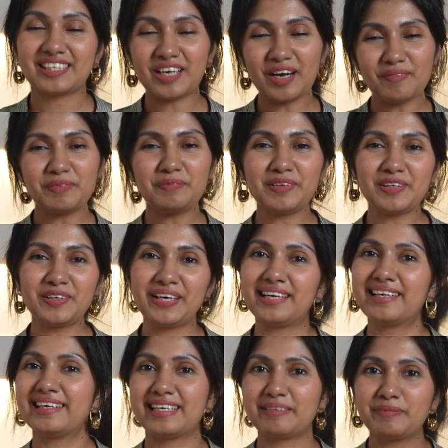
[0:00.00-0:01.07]
Comment below
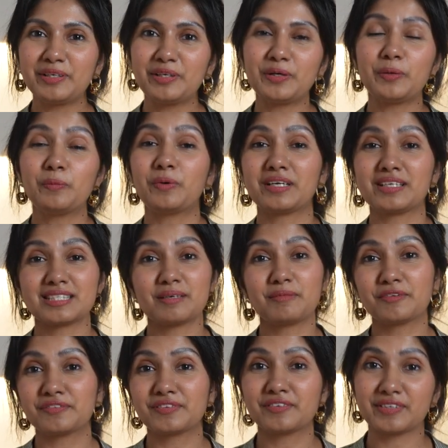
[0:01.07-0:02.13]
and let me know what are some
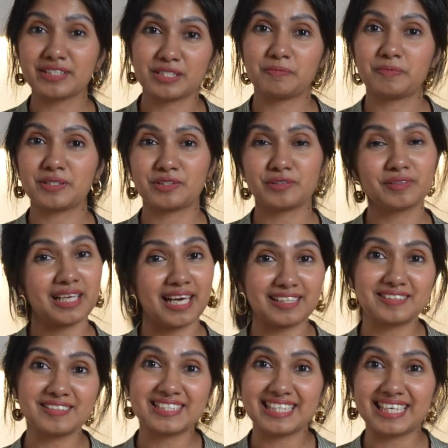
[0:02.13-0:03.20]
of the recipes you'd like
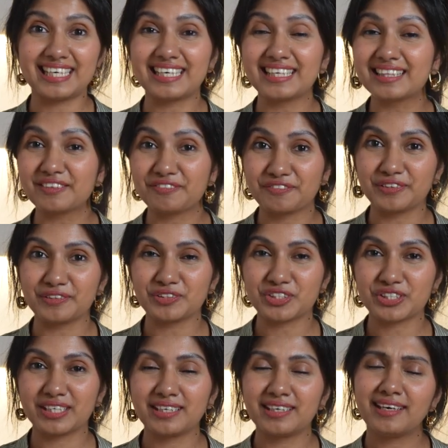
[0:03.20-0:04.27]
to see in the
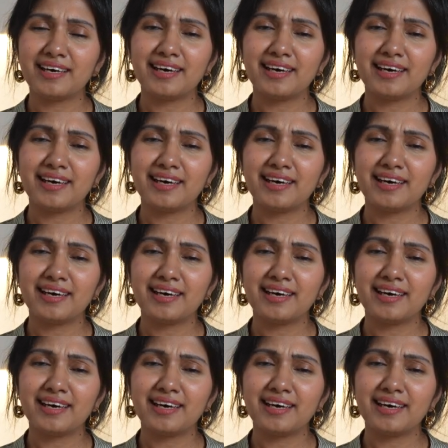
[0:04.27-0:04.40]
future.